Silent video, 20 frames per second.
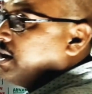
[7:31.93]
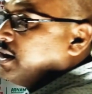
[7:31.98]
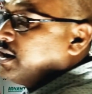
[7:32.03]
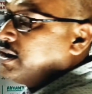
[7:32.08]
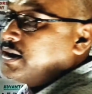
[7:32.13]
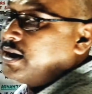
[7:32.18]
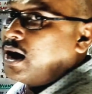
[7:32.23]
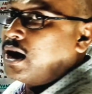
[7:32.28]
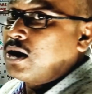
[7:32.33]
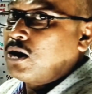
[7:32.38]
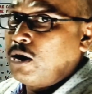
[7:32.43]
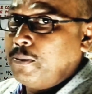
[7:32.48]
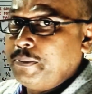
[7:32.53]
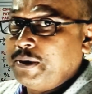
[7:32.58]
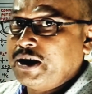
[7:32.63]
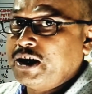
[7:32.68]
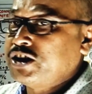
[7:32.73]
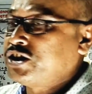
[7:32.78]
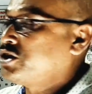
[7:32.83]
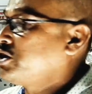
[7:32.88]
the
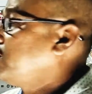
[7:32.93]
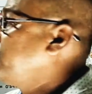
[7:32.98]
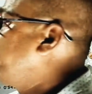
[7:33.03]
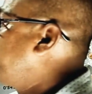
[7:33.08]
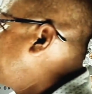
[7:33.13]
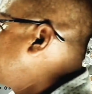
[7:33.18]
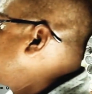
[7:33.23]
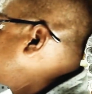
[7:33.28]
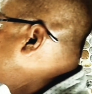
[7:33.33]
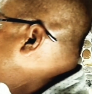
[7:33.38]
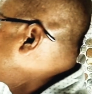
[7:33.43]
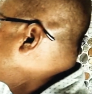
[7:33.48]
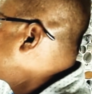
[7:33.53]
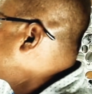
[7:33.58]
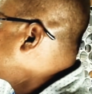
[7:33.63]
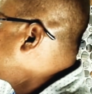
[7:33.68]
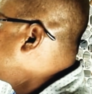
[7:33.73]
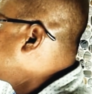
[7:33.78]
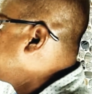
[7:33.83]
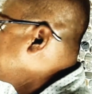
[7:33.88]
combination of resistance
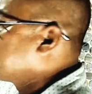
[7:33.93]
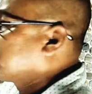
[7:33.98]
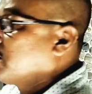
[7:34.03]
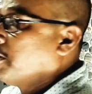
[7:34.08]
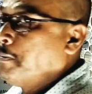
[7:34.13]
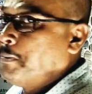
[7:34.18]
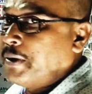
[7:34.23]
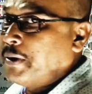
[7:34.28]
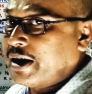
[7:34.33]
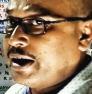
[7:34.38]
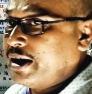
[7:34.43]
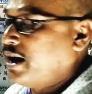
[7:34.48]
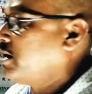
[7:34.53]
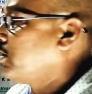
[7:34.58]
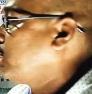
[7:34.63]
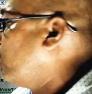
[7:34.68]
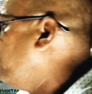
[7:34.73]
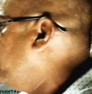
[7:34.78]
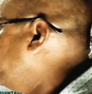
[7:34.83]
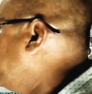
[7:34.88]
in case of parallel
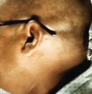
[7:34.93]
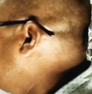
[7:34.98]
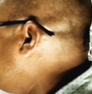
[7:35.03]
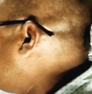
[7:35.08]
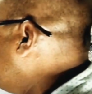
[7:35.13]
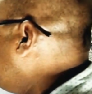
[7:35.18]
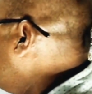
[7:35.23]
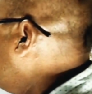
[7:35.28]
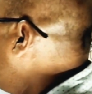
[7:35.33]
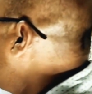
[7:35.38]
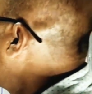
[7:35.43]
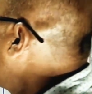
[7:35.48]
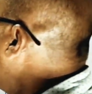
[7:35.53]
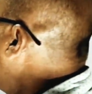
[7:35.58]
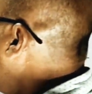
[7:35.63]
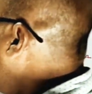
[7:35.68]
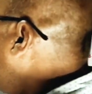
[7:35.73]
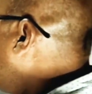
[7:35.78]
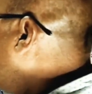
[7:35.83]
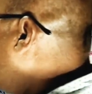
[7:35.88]
combination.
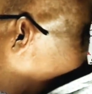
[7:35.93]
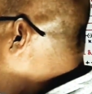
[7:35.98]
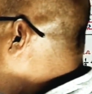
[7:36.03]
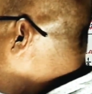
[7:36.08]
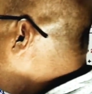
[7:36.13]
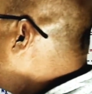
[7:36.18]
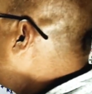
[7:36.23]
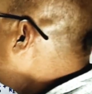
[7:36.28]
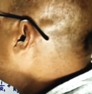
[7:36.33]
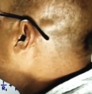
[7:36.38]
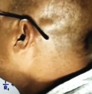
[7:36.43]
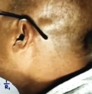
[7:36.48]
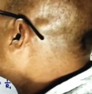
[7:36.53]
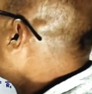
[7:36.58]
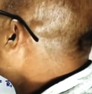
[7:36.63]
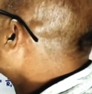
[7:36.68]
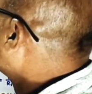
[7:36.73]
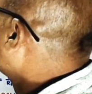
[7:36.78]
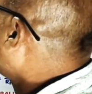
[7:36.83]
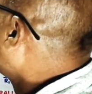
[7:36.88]
Now we will
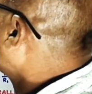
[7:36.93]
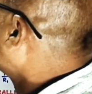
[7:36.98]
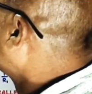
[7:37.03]
discuss one